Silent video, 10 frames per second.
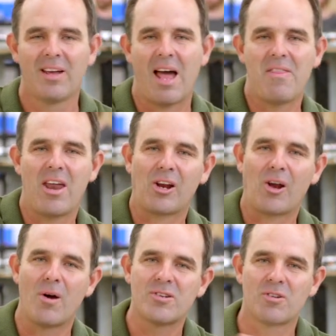And then it
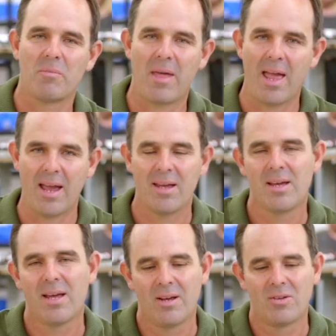goes from there
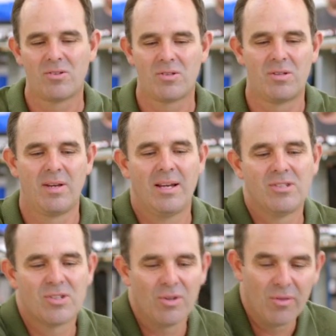
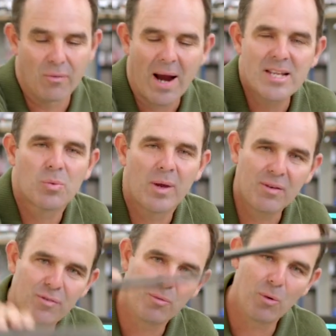into the race
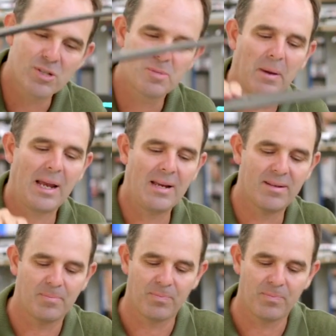wing for more speed.